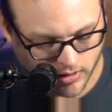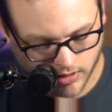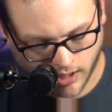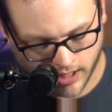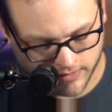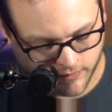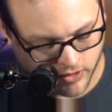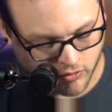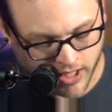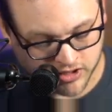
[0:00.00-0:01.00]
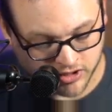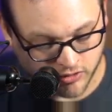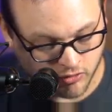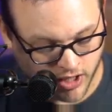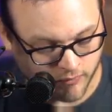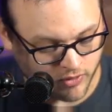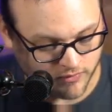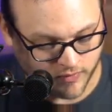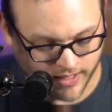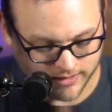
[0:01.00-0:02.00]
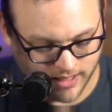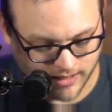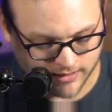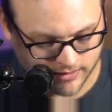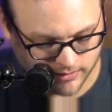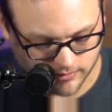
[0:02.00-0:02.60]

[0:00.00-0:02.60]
Invigorate's another great for Infect decks.